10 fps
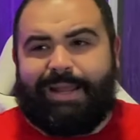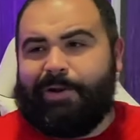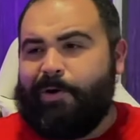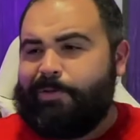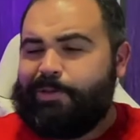and
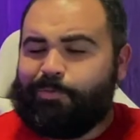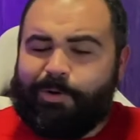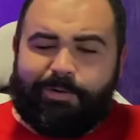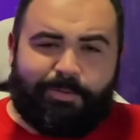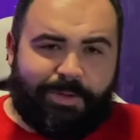all these
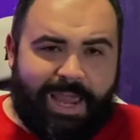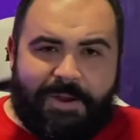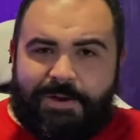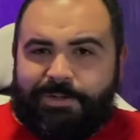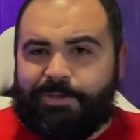wonderful
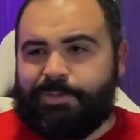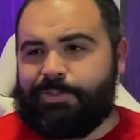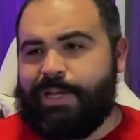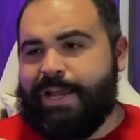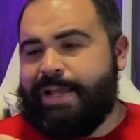
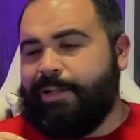characters,